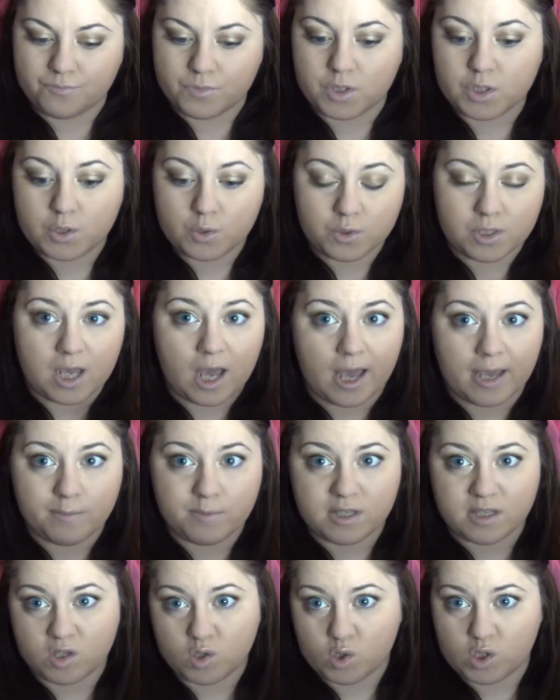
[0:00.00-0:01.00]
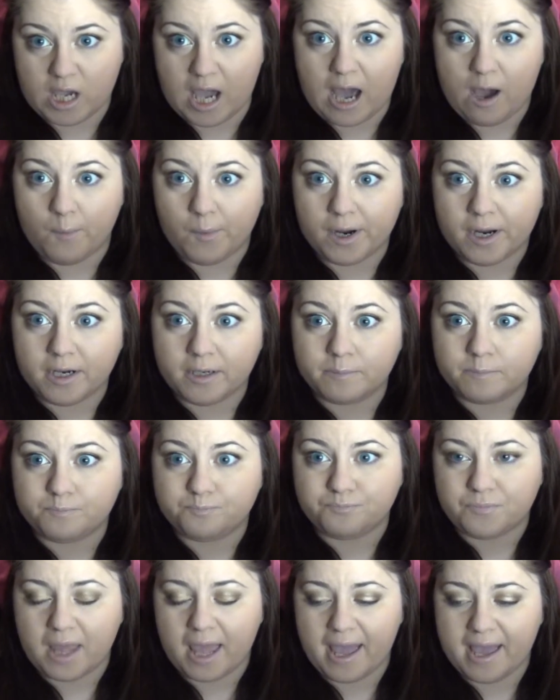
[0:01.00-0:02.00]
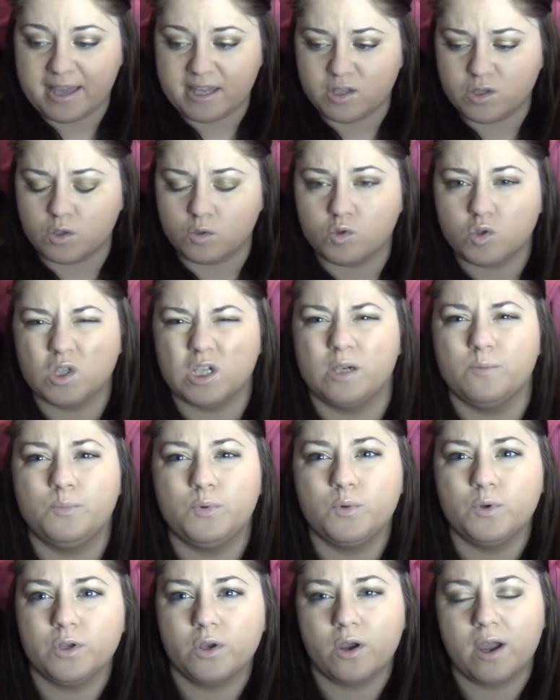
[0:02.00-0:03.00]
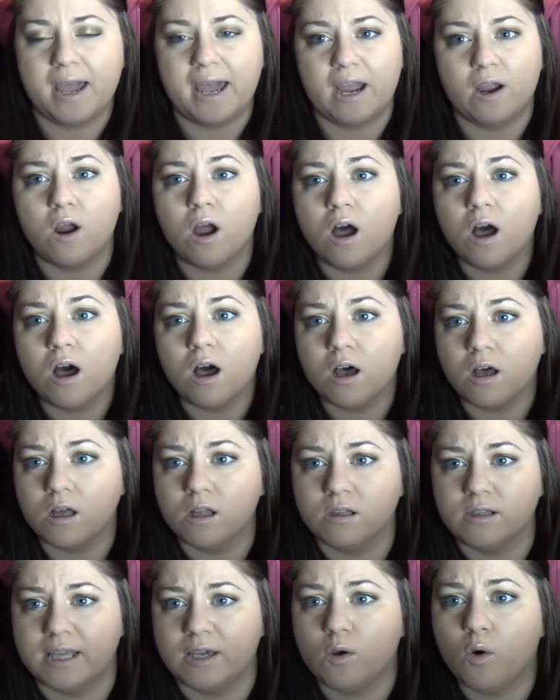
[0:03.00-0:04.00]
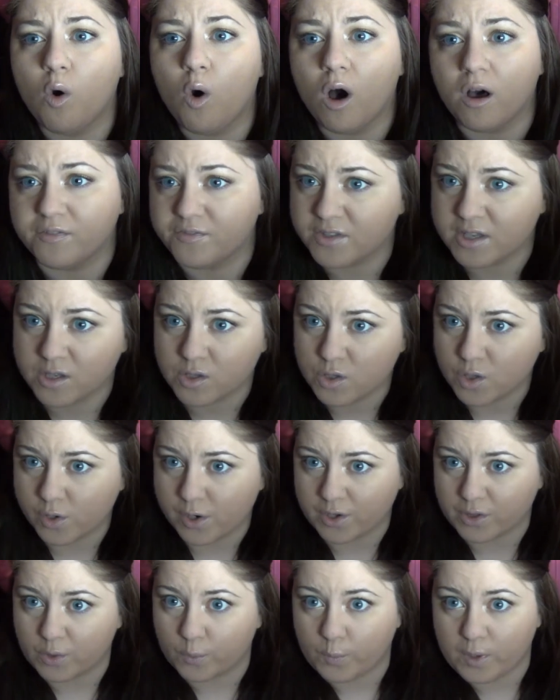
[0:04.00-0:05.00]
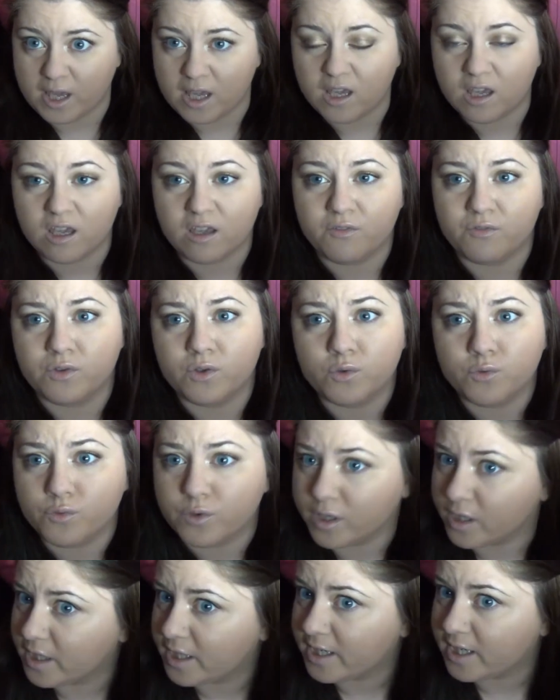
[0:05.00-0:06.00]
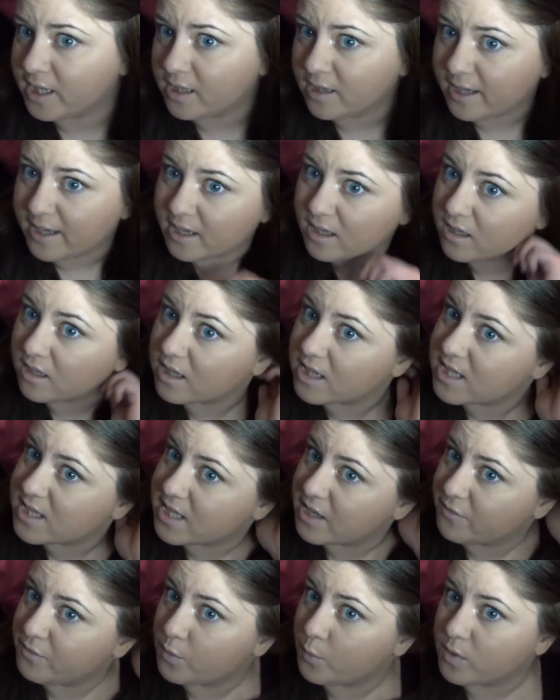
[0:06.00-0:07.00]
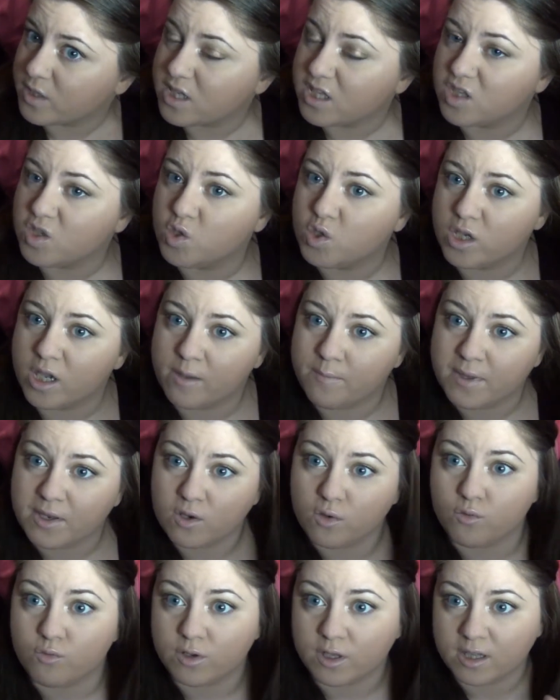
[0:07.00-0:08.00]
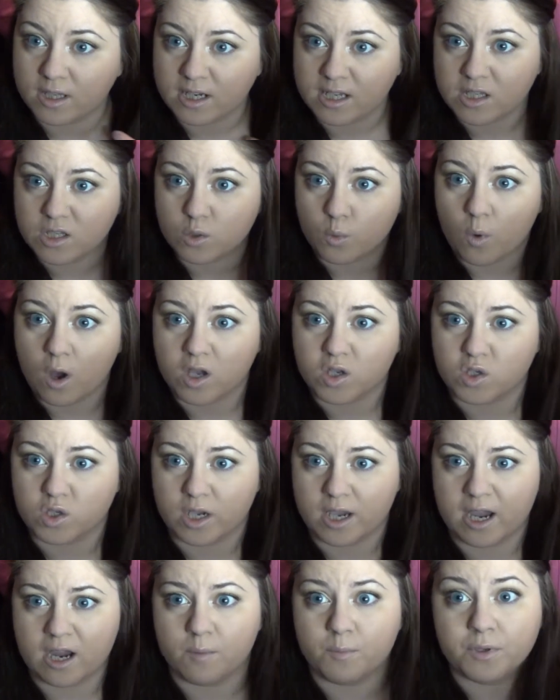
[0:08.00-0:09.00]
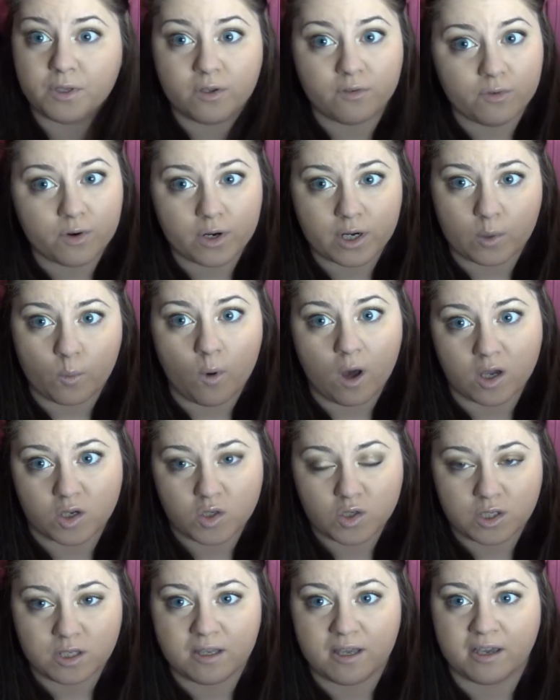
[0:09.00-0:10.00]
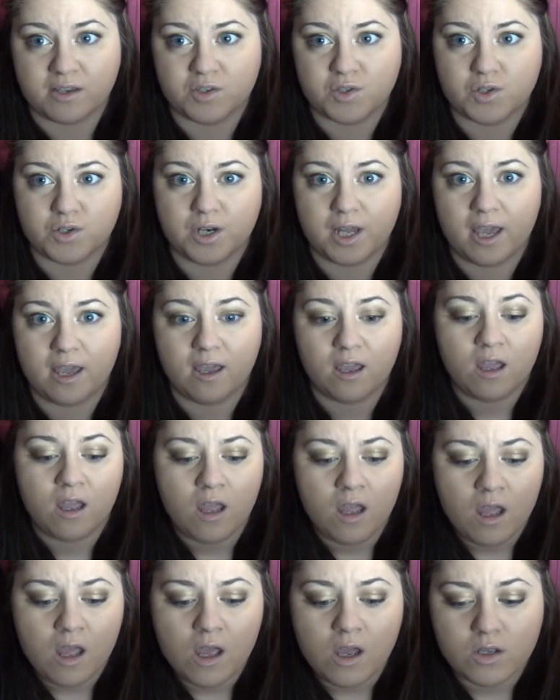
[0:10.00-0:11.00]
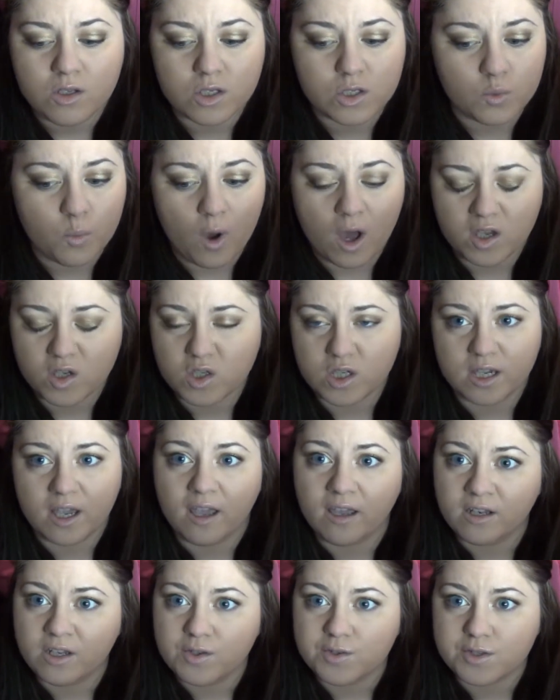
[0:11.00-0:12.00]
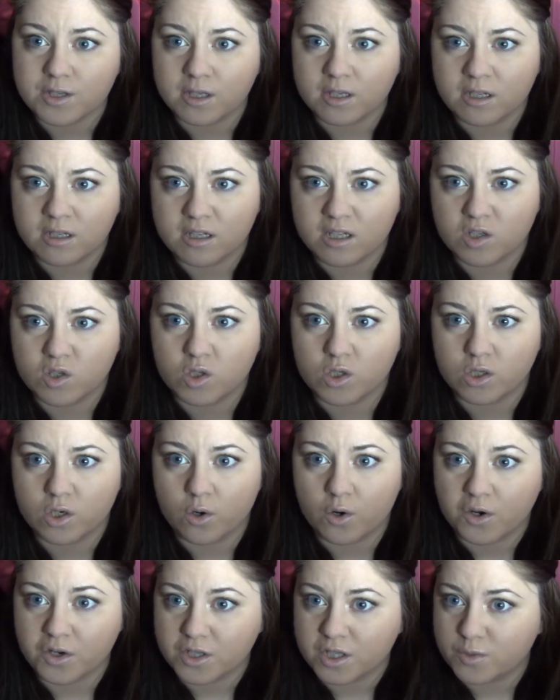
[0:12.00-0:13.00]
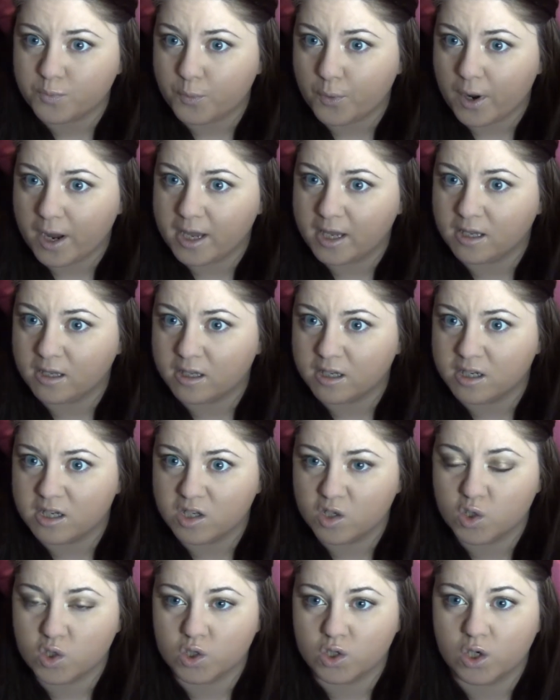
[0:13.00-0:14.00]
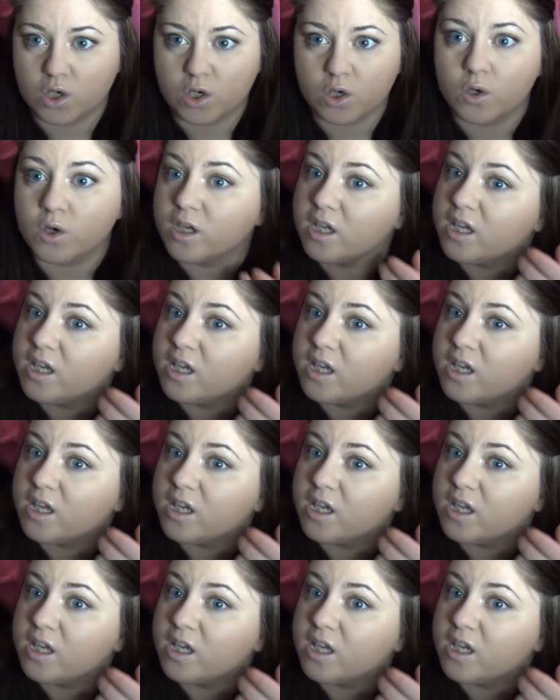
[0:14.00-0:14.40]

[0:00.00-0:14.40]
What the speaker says: 2 times in the shower, and don't shampoo your hair like often during the week. If you really need, like, let's say if you went to the gym and you really need to wash your hair but you've already washed it yesterday, just wash it and use a conditioner or a spray and conditioner, or